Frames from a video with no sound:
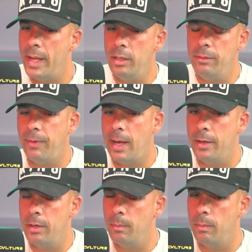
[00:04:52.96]
you
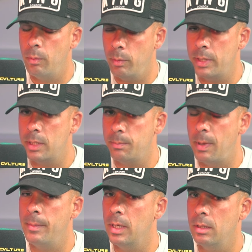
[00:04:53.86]
find them with this,
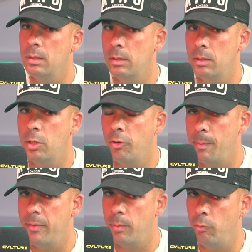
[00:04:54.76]

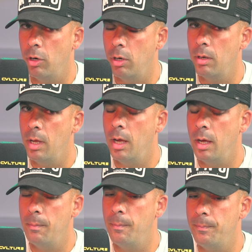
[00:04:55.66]
correct me if I'm wrong.
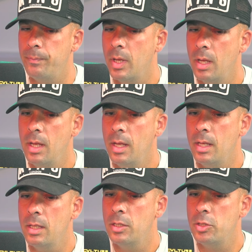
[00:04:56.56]

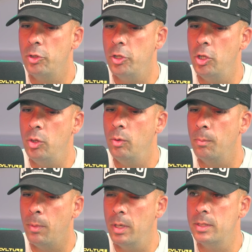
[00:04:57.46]
So you
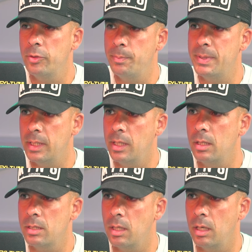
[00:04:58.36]
monitor a
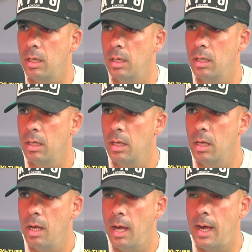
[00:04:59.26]
particular star
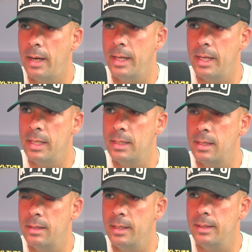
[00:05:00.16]
and it is
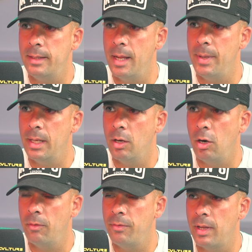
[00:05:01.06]
the dimming of the